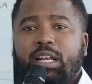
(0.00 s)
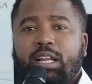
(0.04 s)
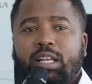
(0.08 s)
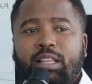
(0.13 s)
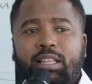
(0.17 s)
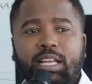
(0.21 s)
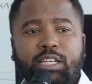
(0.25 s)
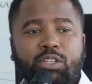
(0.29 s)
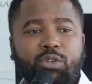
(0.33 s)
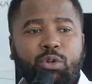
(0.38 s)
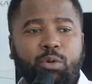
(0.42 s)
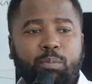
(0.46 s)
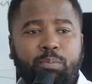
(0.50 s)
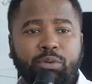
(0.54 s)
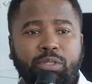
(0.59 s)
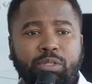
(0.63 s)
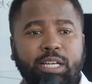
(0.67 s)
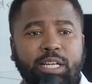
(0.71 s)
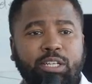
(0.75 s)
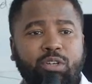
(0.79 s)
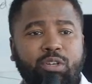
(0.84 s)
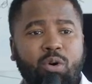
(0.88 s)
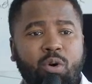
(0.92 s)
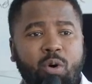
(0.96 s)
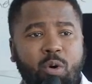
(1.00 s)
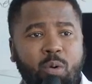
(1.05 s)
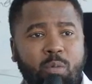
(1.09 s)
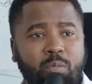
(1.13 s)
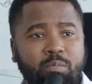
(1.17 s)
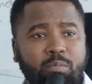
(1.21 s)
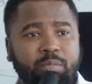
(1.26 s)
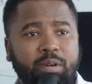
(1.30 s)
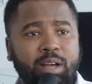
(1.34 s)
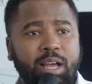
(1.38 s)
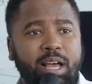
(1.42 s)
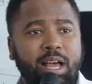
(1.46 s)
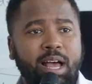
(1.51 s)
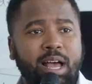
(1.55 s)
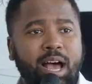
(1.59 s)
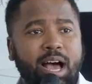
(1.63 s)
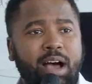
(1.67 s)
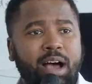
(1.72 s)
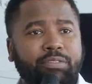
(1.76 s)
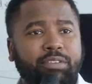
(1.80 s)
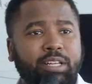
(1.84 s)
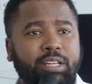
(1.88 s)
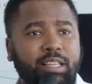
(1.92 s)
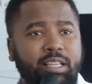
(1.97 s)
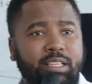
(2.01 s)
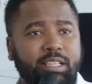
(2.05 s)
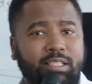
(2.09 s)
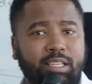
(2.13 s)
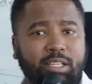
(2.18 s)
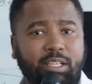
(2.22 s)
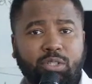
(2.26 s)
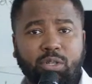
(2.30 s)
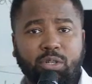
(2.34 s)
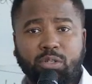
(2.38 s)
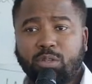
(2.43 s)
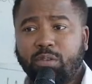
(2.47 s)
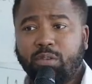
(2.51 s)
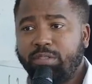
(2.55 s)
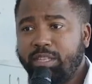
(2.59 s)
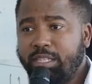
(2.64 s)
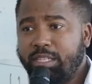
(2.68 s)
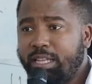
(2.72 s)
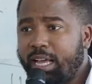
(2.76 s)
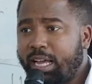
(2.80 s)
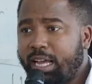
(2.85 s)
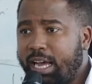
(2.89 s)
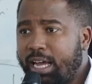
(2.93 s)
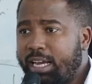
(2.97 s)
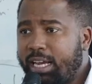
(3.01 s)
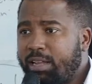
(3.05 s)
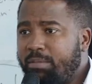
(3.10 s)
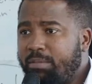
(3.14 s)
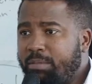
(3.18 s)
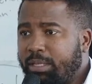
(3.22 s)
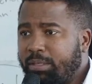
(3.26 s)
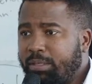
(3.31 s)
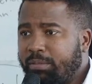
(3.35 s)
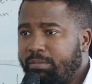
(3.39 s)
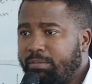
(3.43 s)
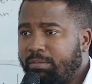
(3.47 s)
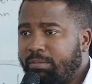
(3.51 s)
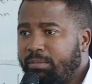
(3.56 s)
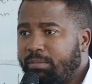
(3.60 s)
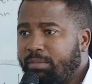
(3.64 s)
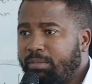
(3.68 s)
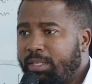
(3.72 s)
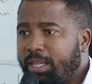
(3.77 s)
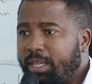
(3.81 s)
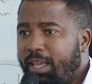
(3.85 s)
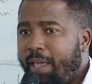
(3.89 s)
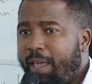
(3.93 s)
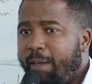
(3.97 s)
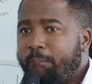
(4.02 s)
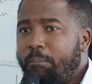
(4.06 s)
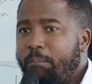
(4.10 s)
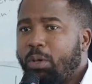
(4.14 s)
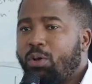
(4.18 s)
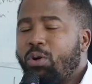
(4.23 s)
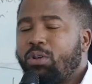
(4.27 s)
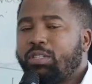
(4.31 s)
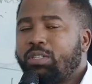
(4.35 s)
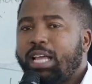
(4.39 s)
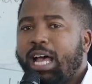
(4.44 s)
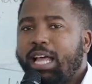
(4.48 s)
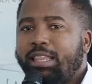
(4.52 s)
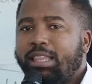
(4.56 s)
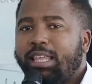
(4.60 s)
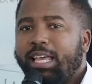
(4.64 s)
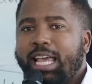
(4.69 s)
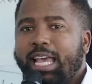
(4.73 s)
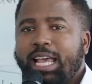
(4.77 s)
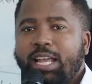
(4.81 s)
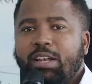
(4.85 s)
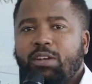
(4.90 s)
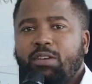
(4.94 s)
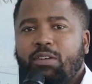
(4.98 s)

put at home after the sessions of this academy. Because at the end,